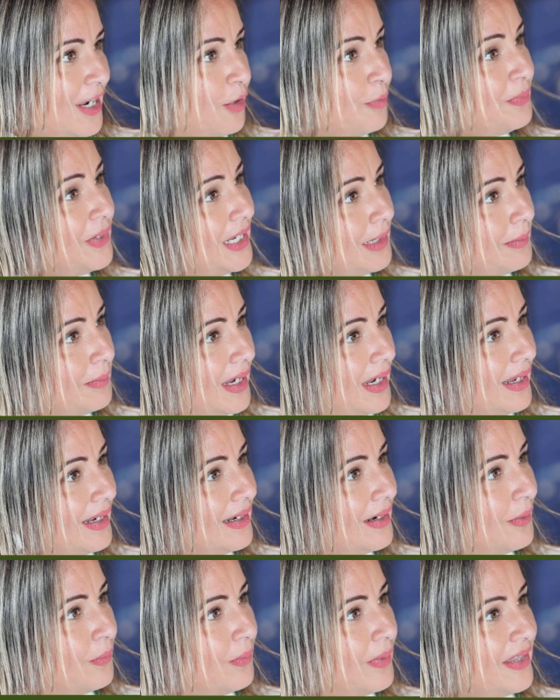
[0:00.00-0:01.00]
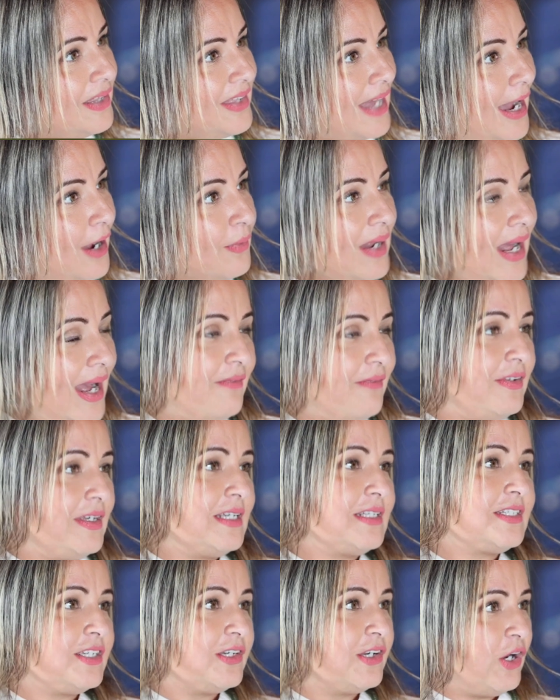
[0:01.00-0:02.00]
down payment without
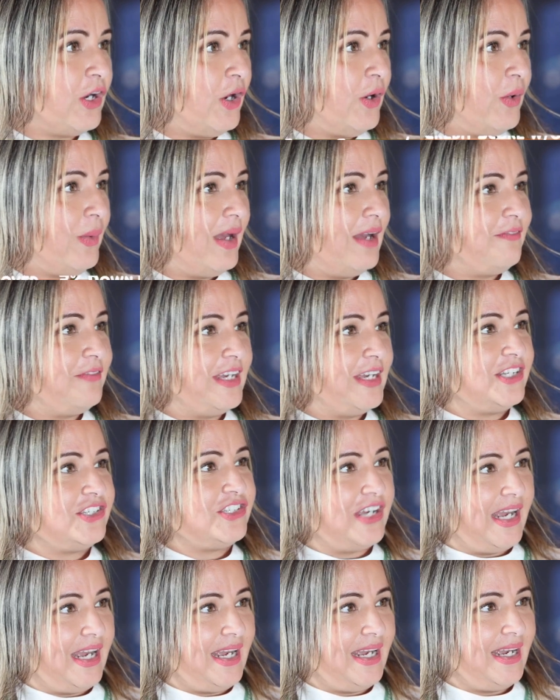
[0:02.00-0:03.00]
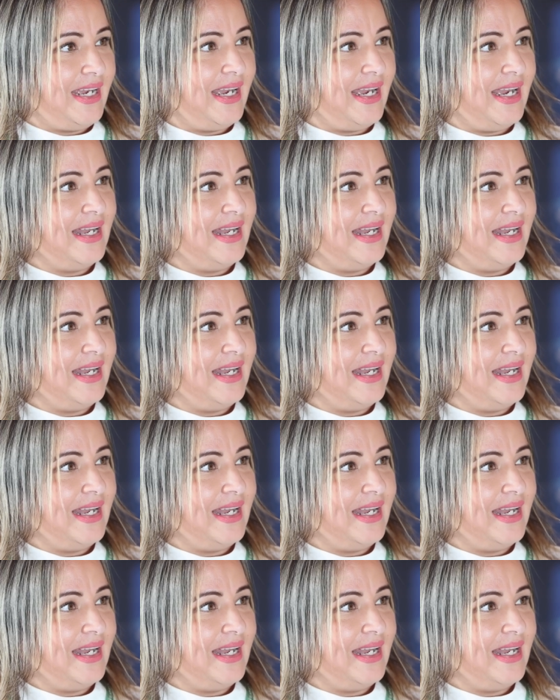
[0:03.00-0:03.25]
having to go FHA.